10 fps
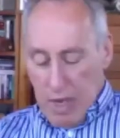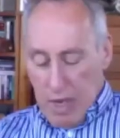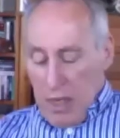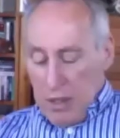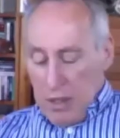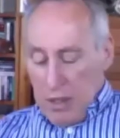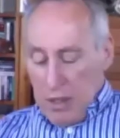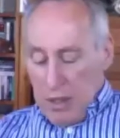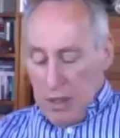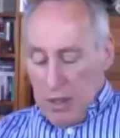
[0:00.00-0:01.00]

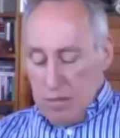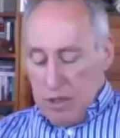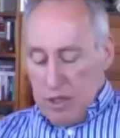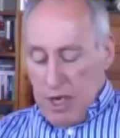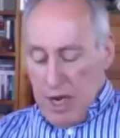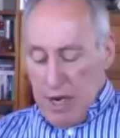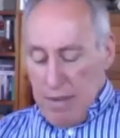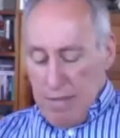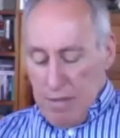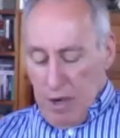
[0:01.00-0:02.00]
So today,
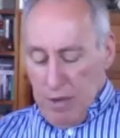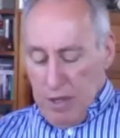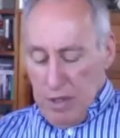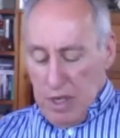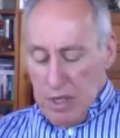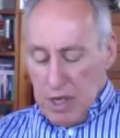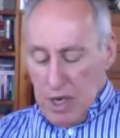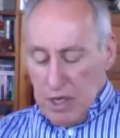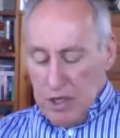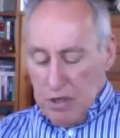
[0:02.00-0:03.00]
Robin is
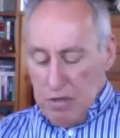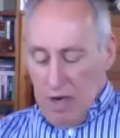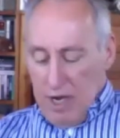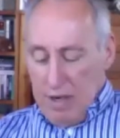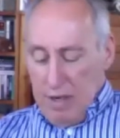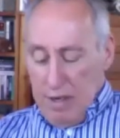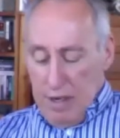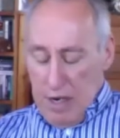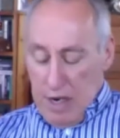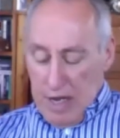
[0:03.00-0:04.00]
going to
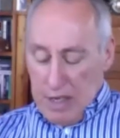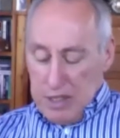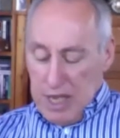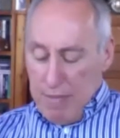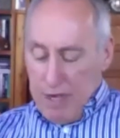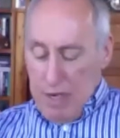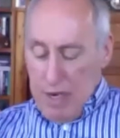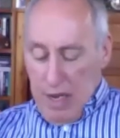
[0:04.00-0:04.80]
examine